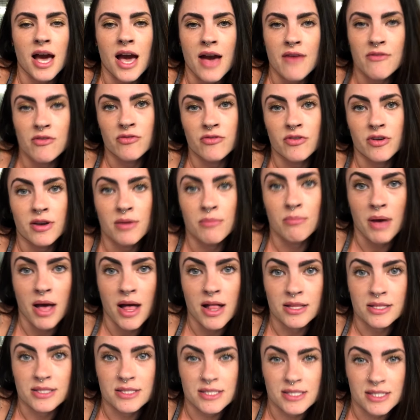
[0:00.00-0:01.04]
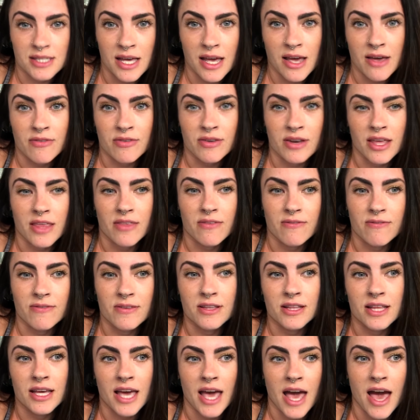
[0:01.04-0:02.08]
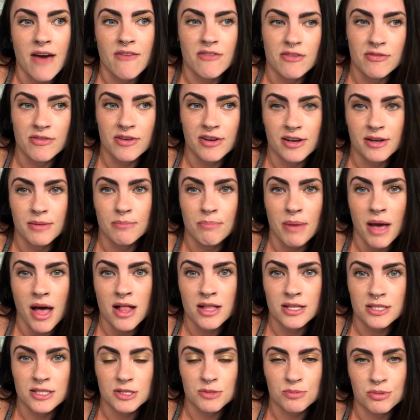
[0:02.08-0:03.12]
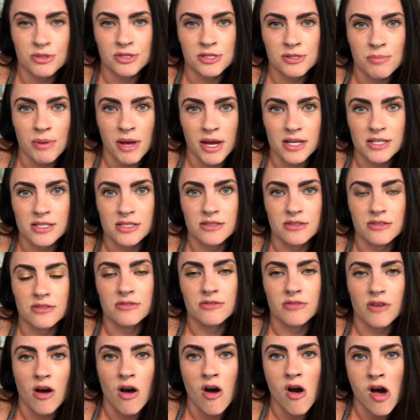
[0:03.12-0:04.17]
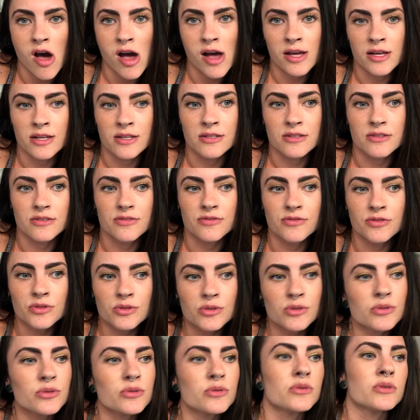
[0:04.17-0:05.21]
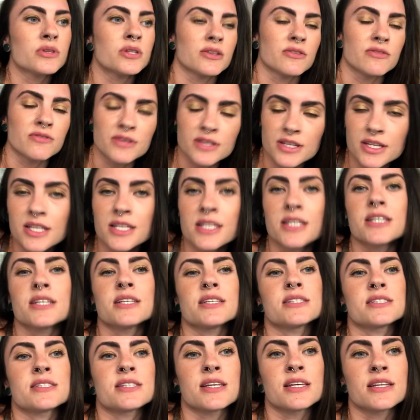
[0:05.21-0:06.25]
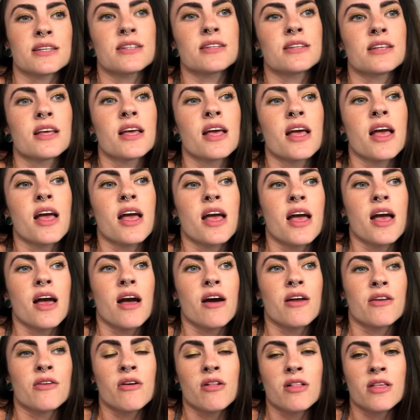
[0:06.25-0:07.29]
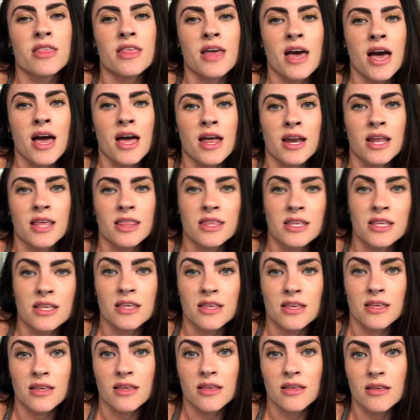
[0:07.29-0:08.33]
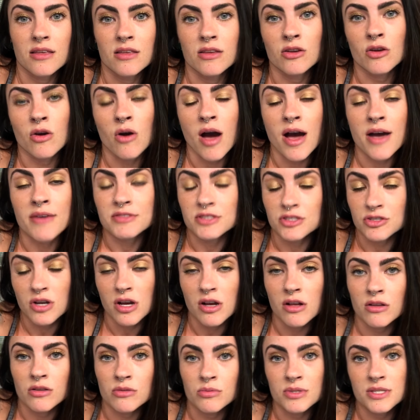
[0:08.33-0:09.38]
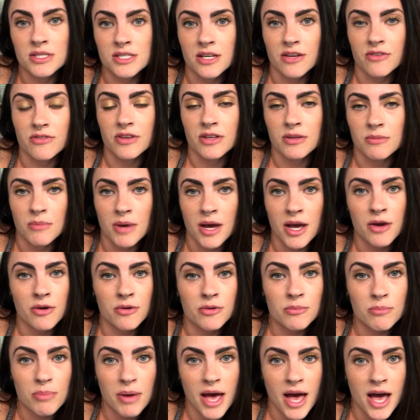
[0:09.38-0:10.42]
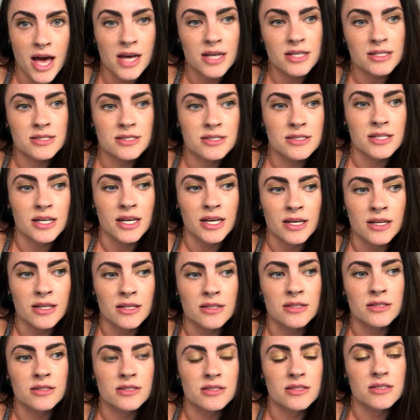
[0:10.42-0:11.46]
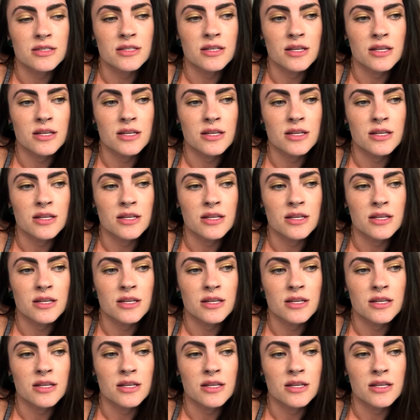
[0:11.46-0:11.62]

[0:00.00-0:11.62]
I have a very balanced life, and I feel like I have a very balanced perspective on food and fitness and all of that. And I think, you know, I've struggled with stuff in my own past, and